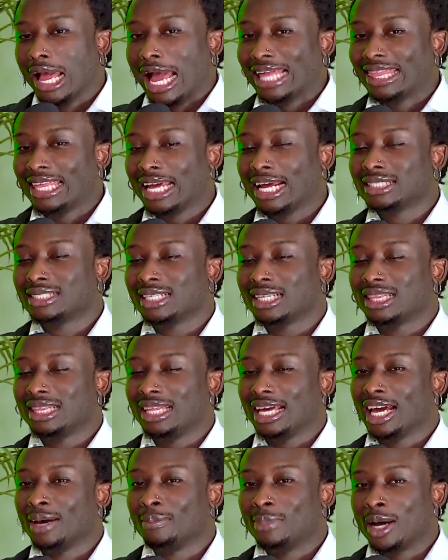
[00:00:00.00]
think it's a
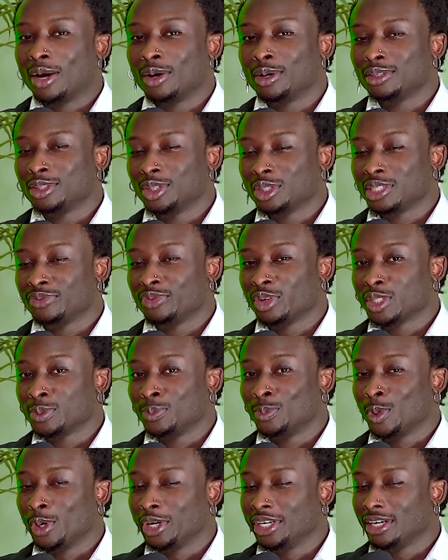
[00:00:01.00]
thing about those of us
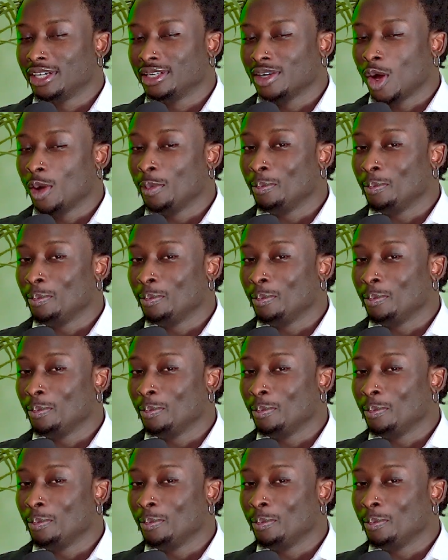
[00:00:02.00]
born on